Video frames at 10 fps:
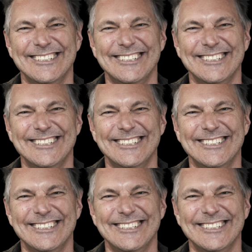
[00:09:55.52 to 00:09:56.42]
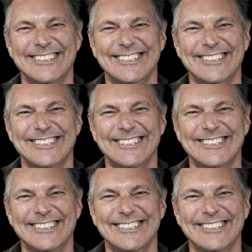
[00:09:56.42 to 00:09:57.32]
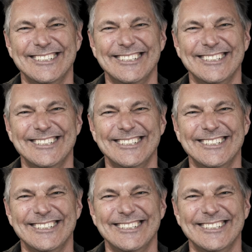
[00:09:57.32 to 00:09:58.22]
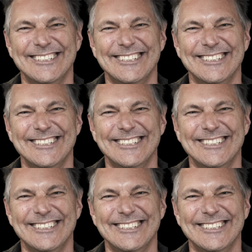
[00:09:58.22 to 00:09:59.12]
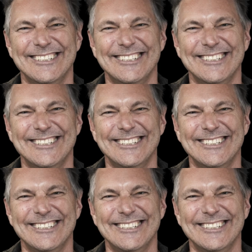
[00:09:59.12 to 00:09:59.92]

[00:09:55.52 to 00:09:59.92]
[no speech]